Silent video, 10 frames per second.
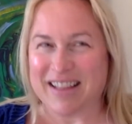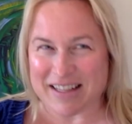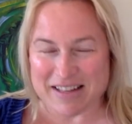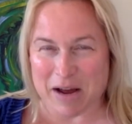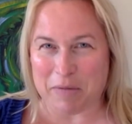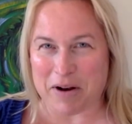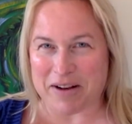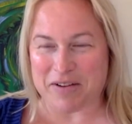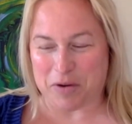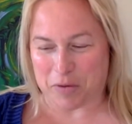That's not what
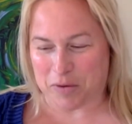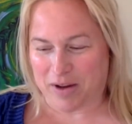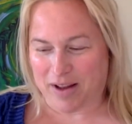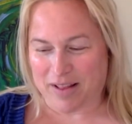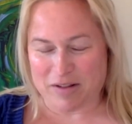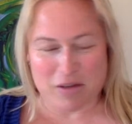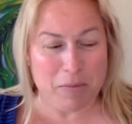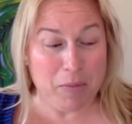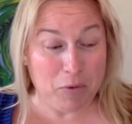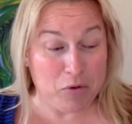I do. There's some
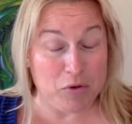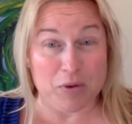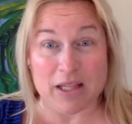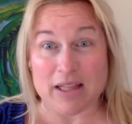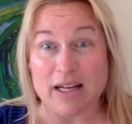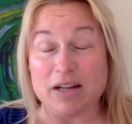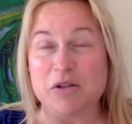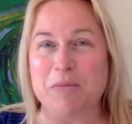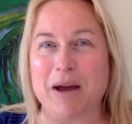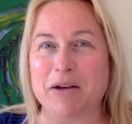people who do think that I
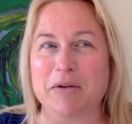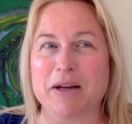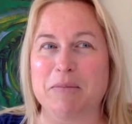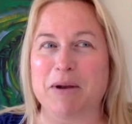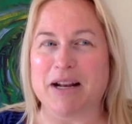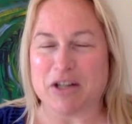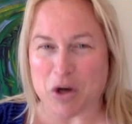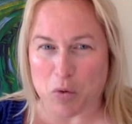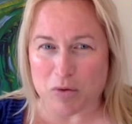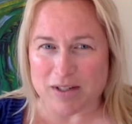do mind read, but I
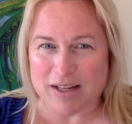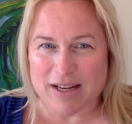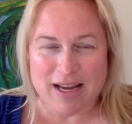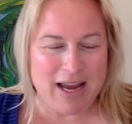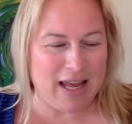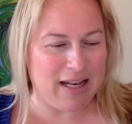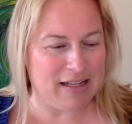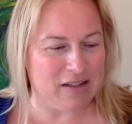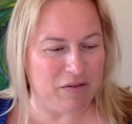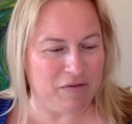don't. It
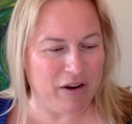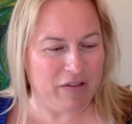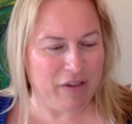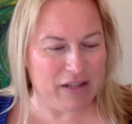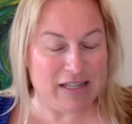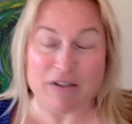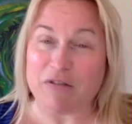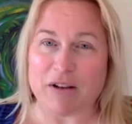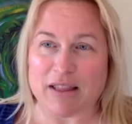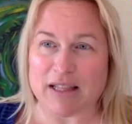is very, very
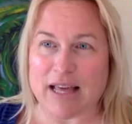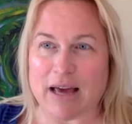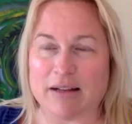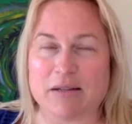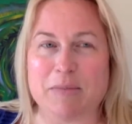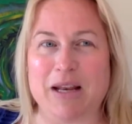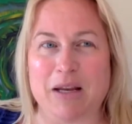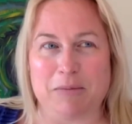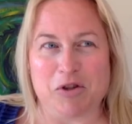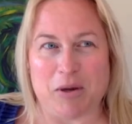different than that. It's
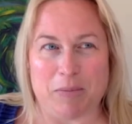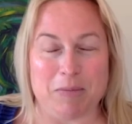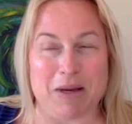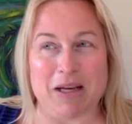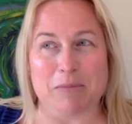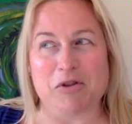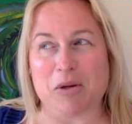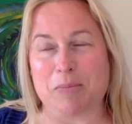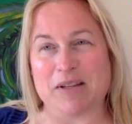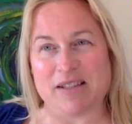mediumship.
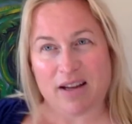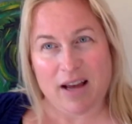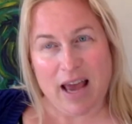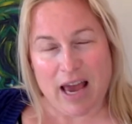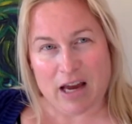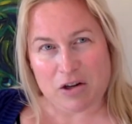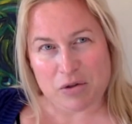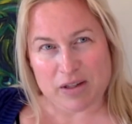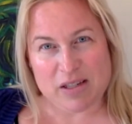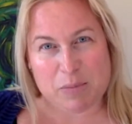Mediumship is
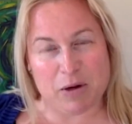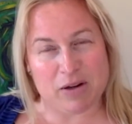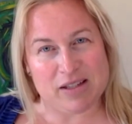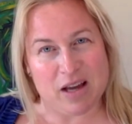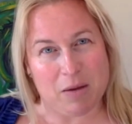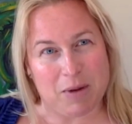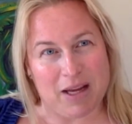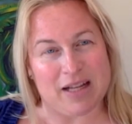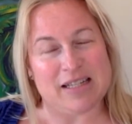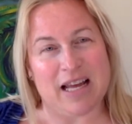actually spirits
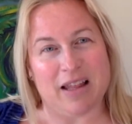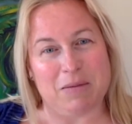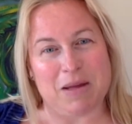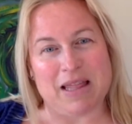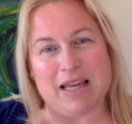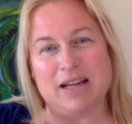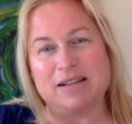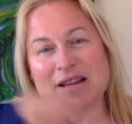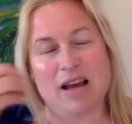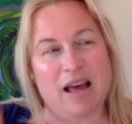coming and telling me
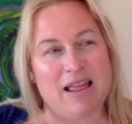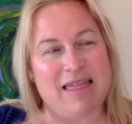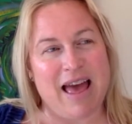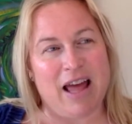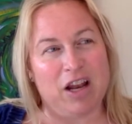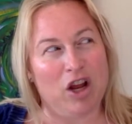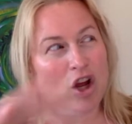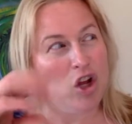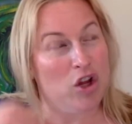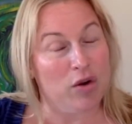things that
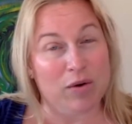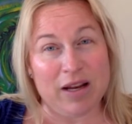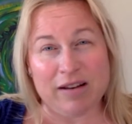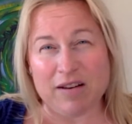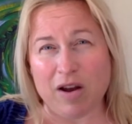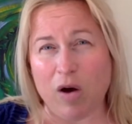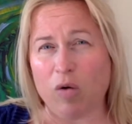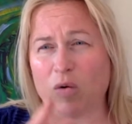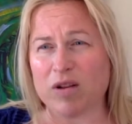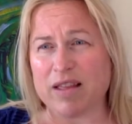you need to
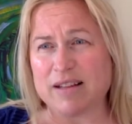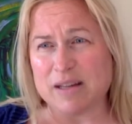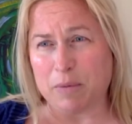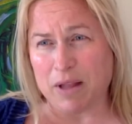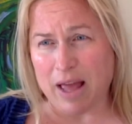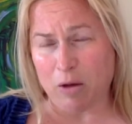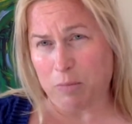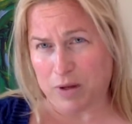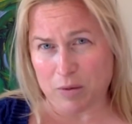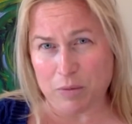know, or things that will
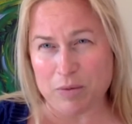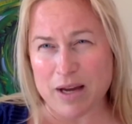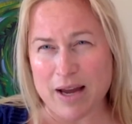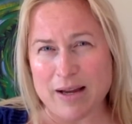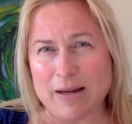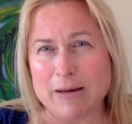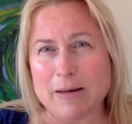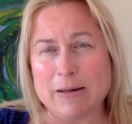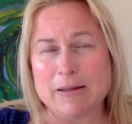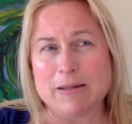help you. Okay.
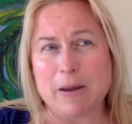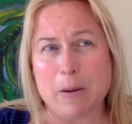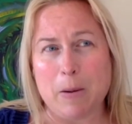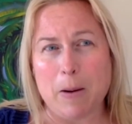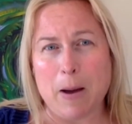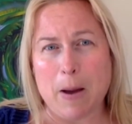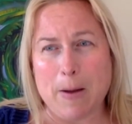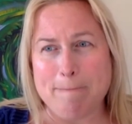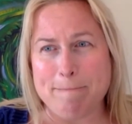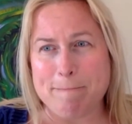So
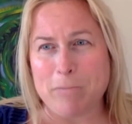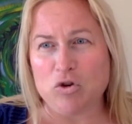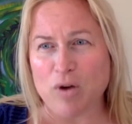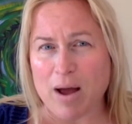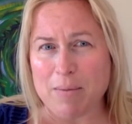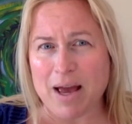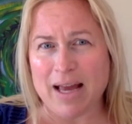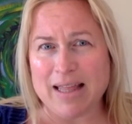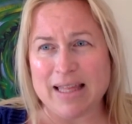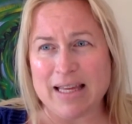trauma,
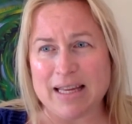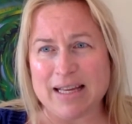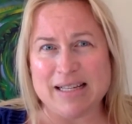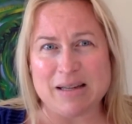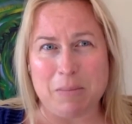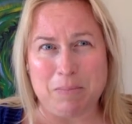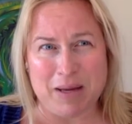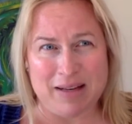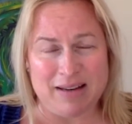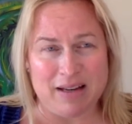I think, is a
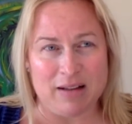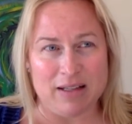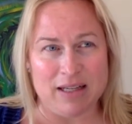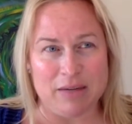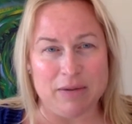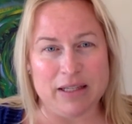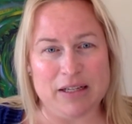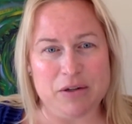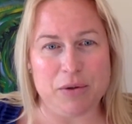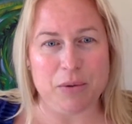big deal. And
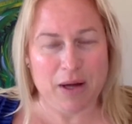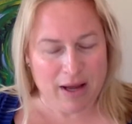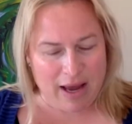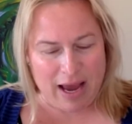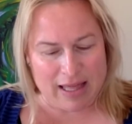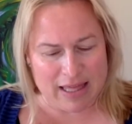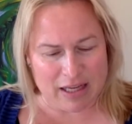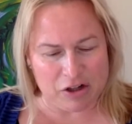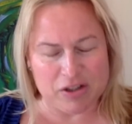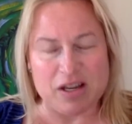I
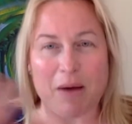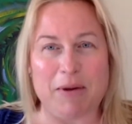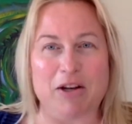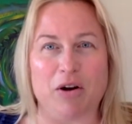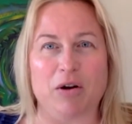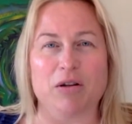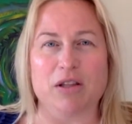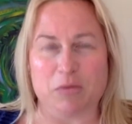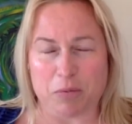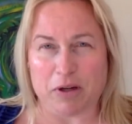think just coming to Earth
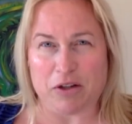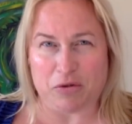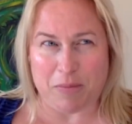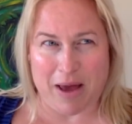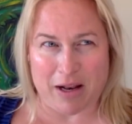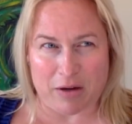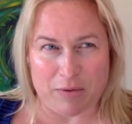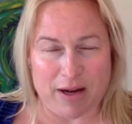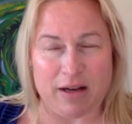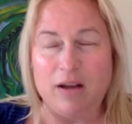is pretty traumatic,
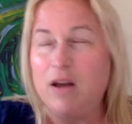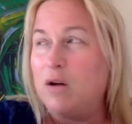right?